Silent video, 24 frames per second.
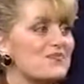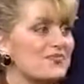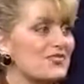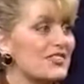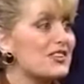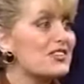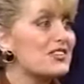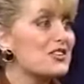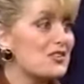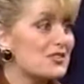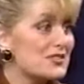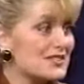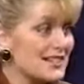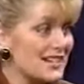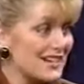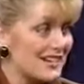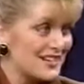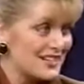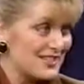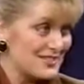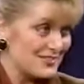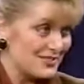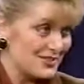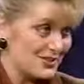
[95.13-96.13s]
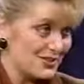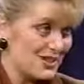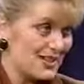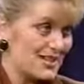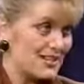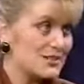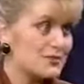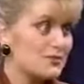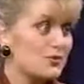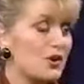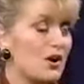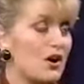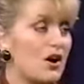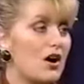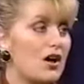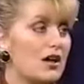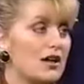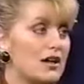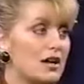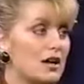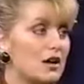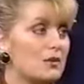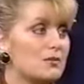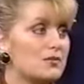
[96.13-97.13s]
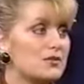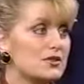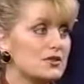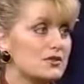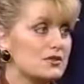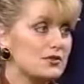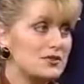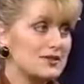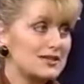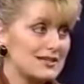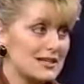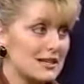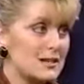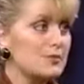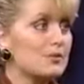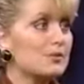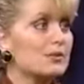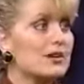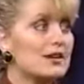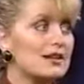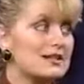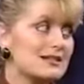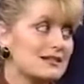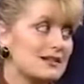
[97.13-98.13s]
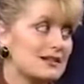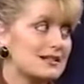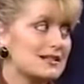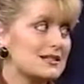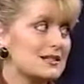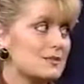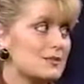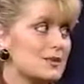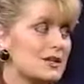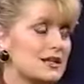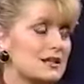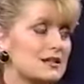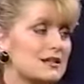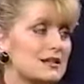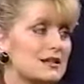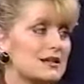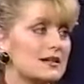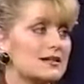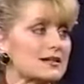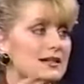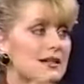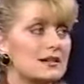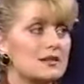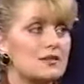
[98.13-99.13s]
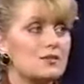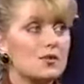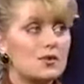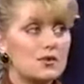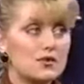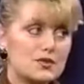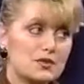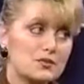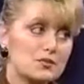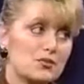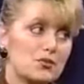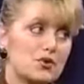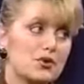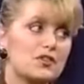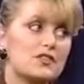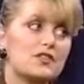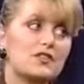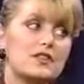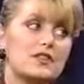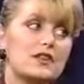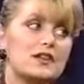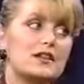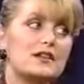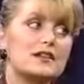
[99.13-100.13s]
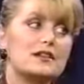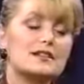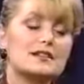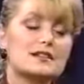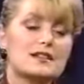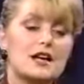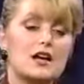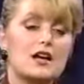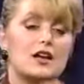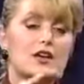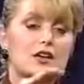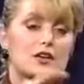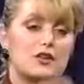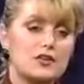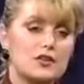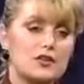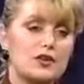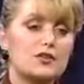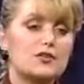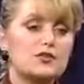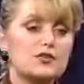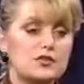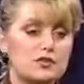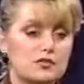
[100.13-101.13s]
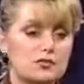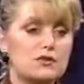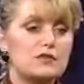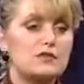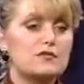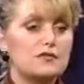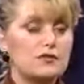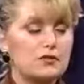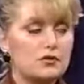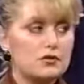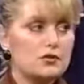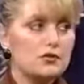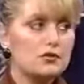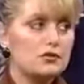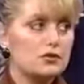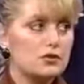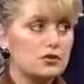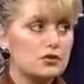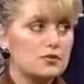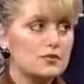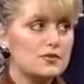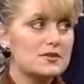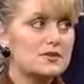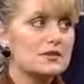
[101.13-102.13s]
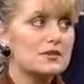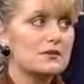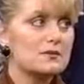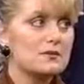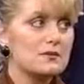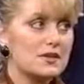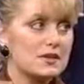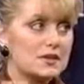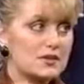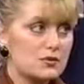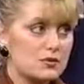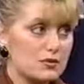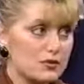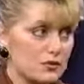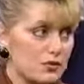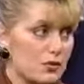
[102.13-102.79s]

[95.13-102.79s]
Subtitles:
Those kinds of grains will all help to stabilize glycemic index. And the most important thing is those three food groups mixed with